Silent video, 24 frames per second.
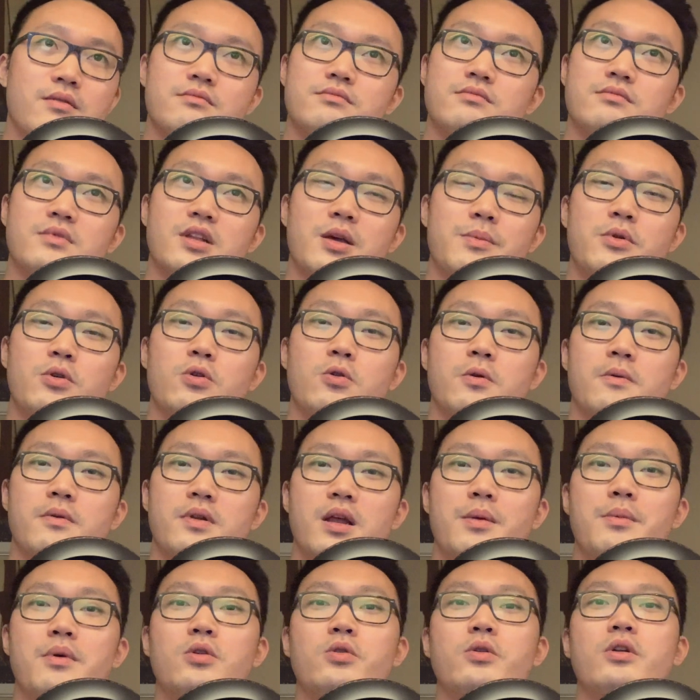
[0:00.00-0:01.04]
let me know
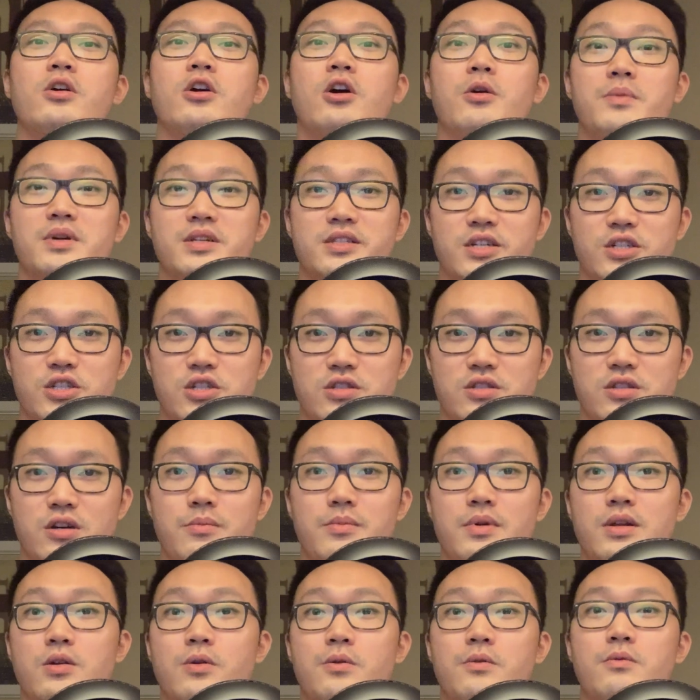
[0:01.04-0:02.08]
in the comment section down
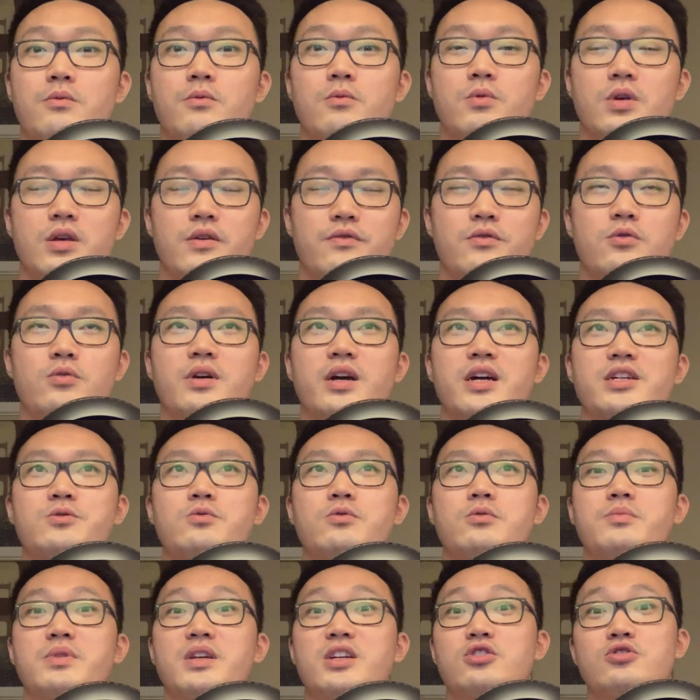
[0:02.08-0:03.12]
below if you guys
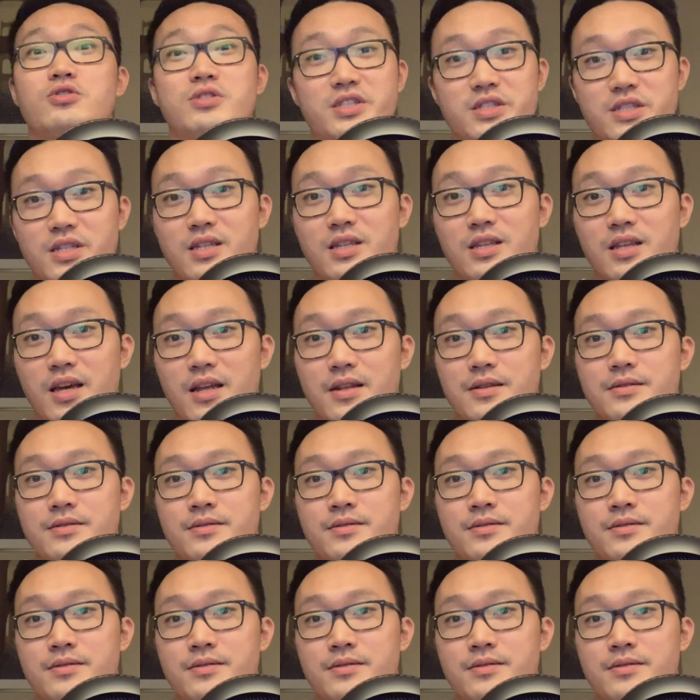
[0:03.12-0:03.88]
would be interested in that.